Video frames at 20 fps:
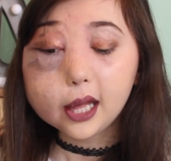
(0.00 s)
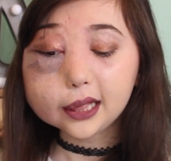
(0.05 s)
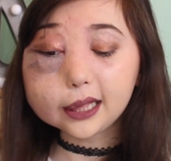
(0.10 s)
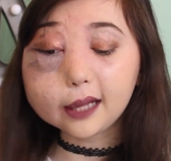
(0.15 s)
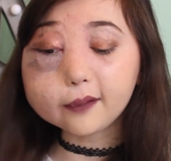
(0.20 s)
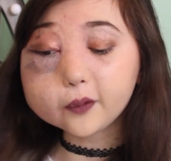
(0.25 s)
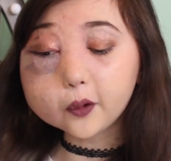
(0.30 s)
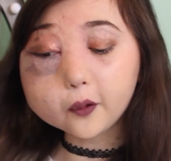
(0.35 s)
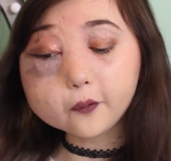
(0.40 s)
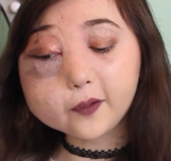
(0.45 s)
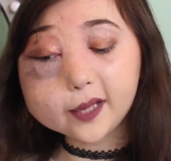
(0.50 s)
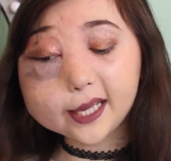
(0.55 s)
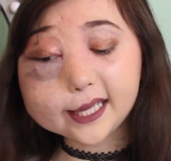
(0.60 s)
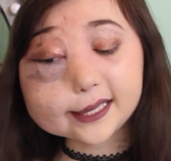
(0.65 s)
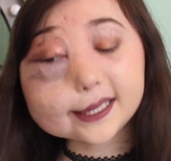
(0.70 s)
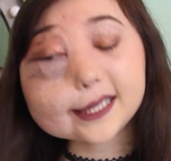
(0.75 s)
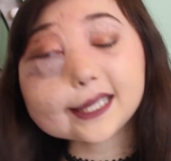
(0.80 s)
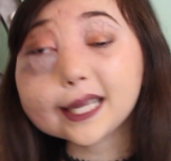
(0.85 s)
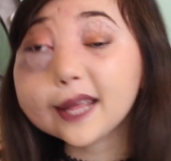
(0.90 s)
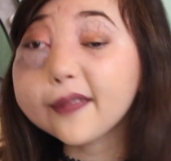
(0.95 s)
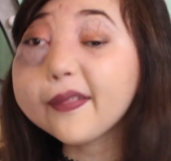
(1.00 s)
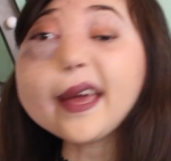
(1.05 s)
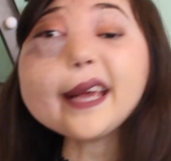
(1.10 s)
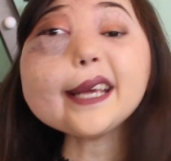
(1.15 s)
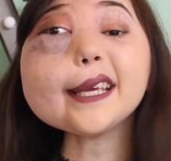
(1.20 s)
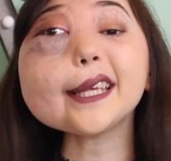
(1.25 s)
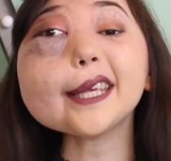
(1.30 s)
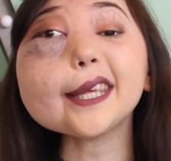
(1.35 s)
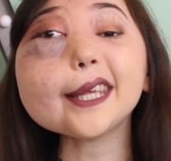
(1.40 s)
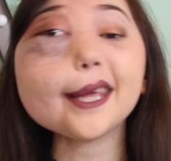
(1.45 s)
Love your vids.
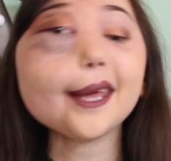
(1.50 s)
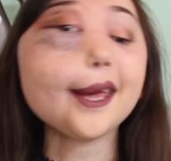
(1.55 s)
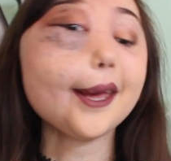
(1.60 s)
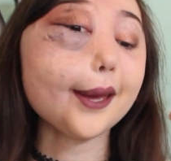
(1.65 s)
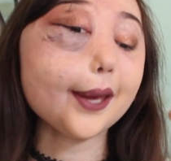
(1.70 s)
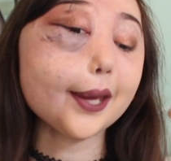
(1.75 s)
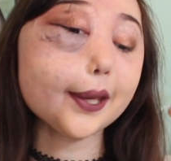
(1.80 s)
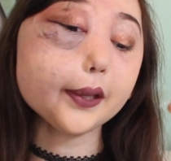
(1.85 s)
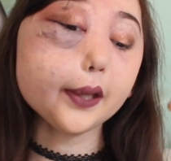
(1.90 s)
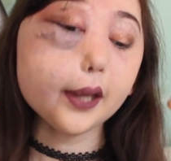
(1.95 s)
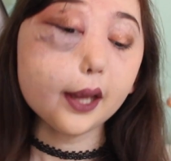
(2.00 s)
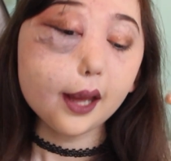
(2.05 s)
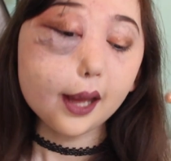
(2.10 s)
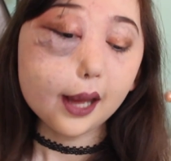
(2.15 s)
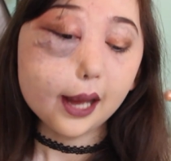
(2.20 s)
Thank you.